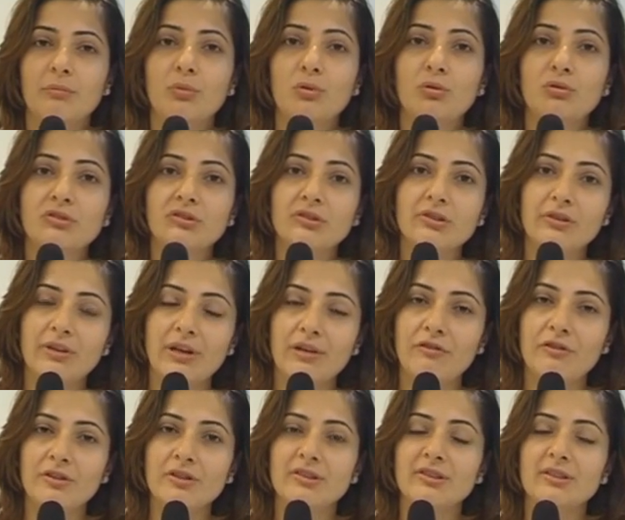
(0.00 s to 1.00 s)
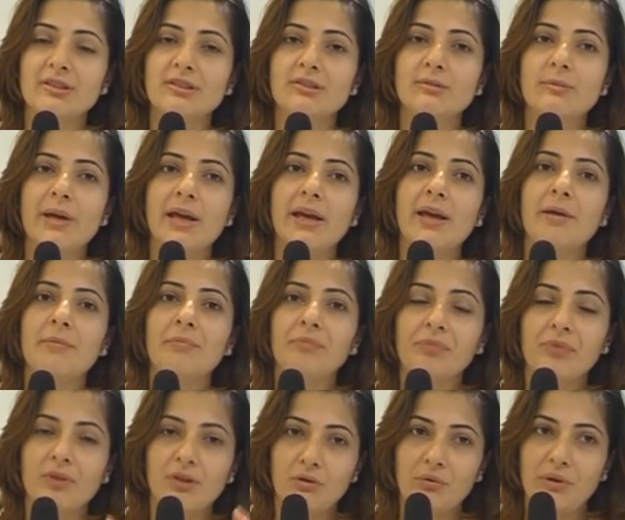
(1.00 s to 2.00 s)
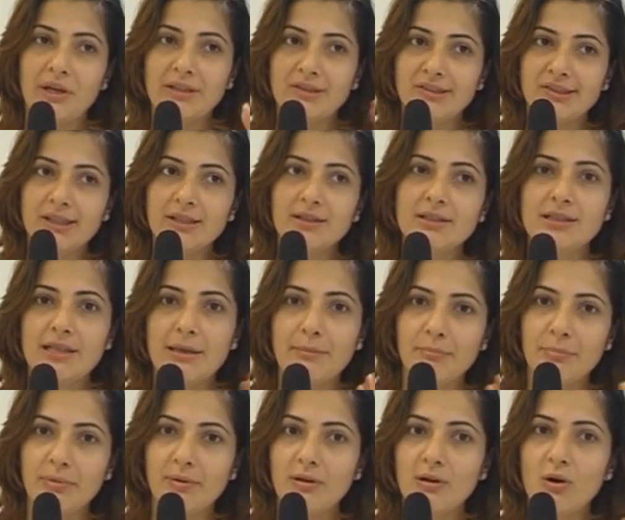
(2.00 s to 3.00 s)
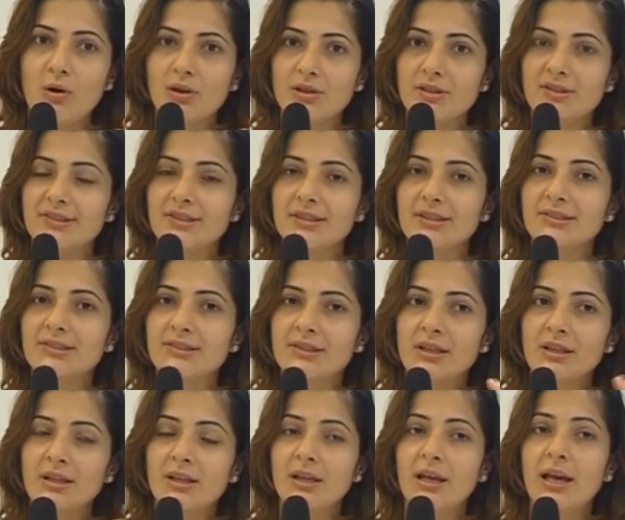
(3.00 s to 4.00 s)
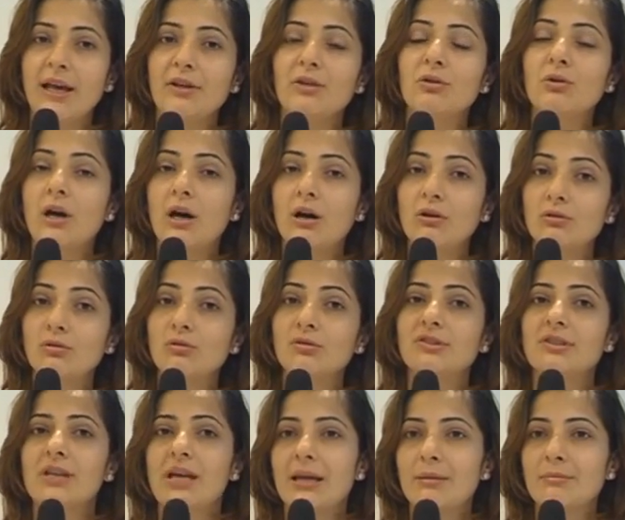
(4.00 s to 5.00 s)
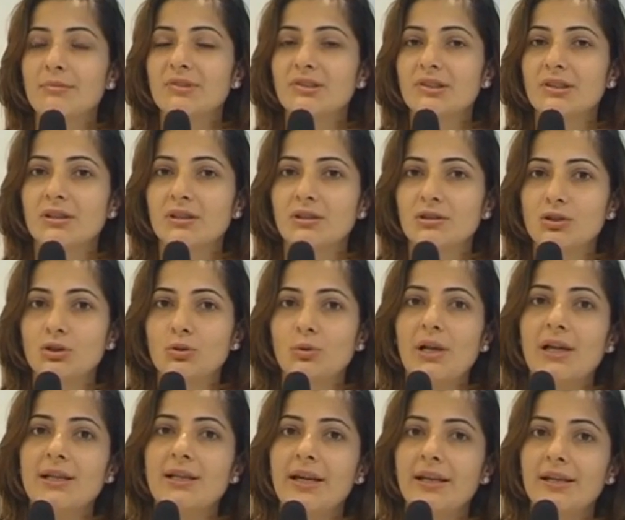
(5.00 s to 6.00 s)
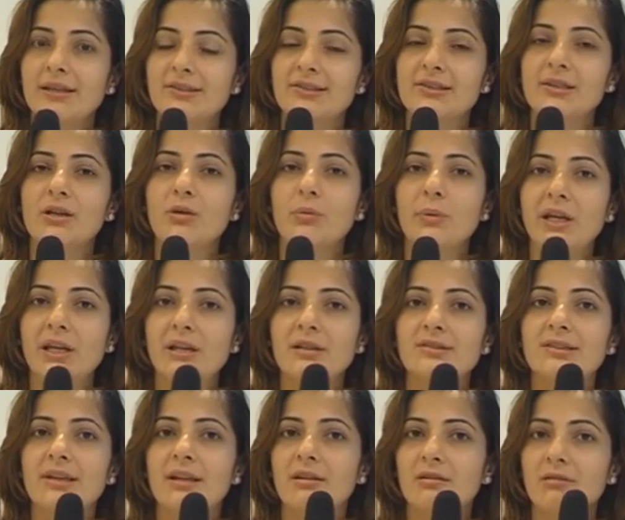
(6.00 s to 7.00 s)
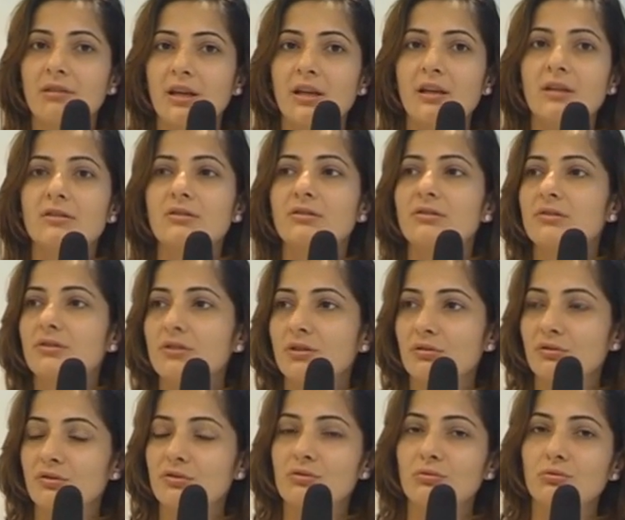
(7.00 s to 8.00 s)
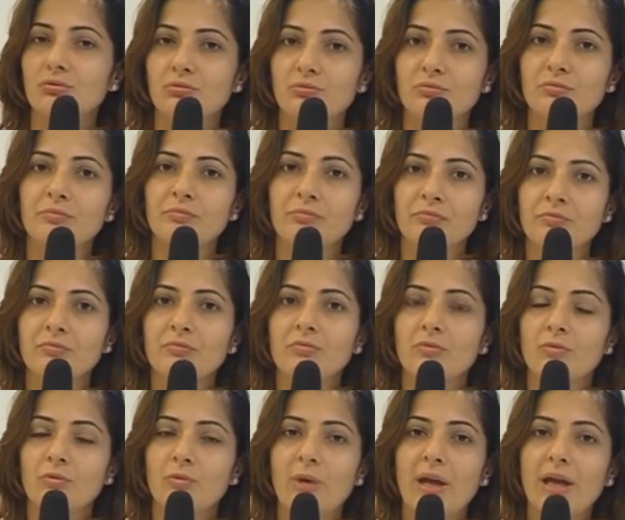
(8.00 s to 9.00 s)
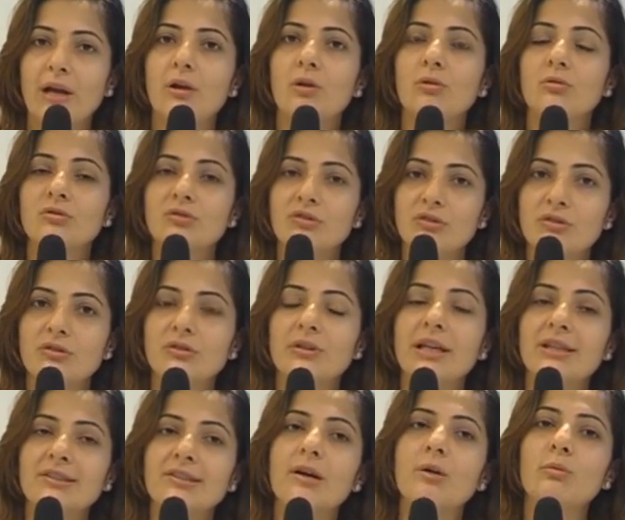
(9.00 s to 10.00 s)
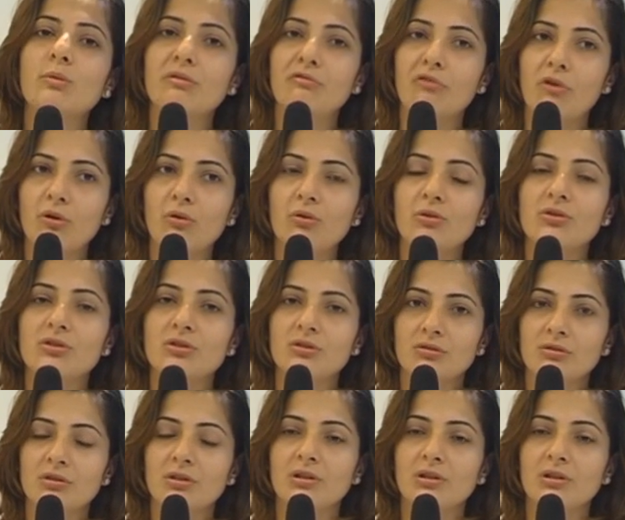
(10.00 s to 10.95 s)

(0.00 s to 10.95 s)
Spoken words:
books, references where you can see the temple goddesses, and you know how those times the Chola dynasty queens and kings used to wear clothes. So that's how we followed